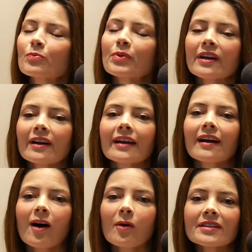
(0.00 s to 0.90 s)
Andrew
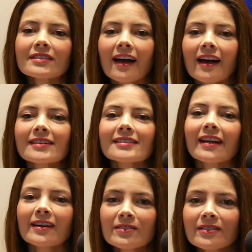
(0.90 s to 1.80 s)
Perrie always has
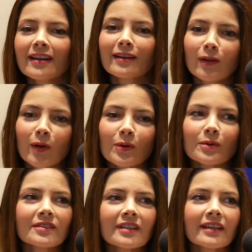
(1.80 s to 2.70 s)
an extra set of
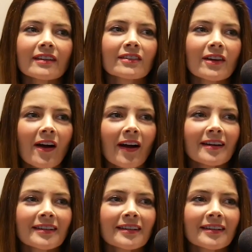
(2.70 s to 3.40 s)
clothes in his car.